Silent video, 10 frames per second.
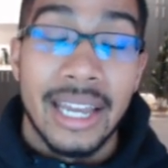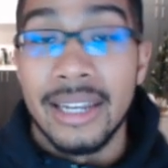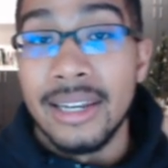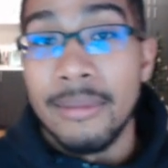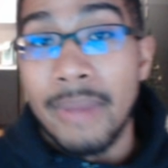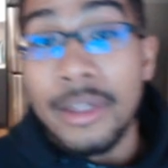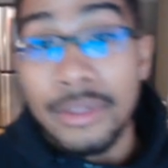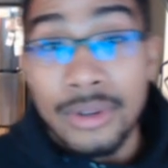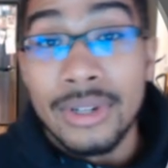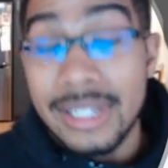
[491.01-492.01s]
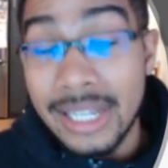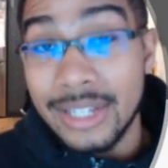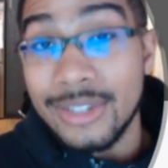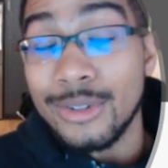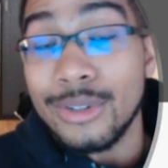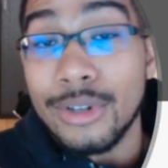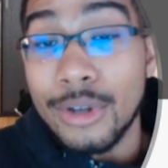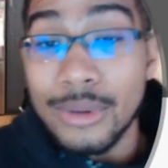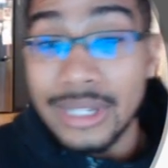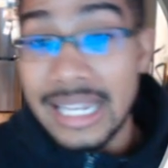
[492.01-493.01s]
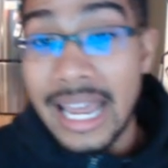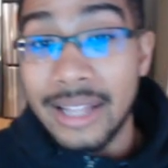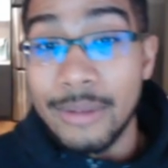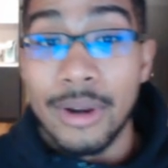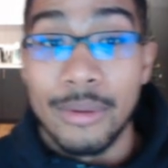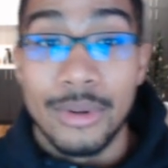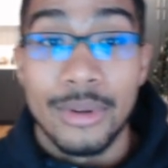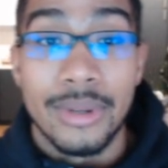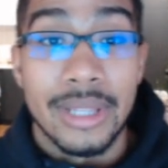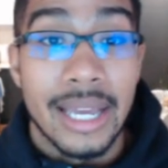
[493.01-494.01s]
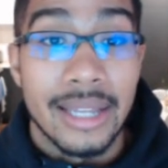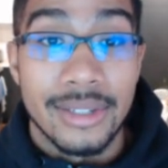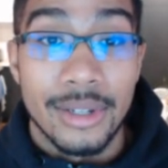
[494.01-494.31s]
and in about 30 seconds you're gonna know exactly why we're doing that.